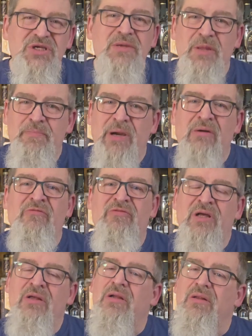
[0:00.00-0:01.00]
say the barrel
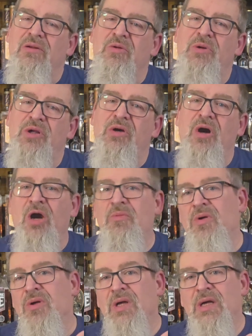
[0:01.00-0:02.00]
vanilla and a little bit of
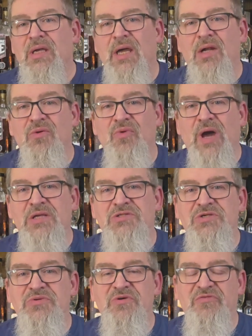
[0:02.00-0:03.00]
caramel kind of
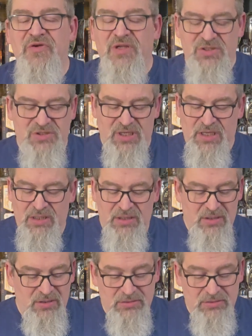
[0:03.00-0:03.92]
rides through the finish, and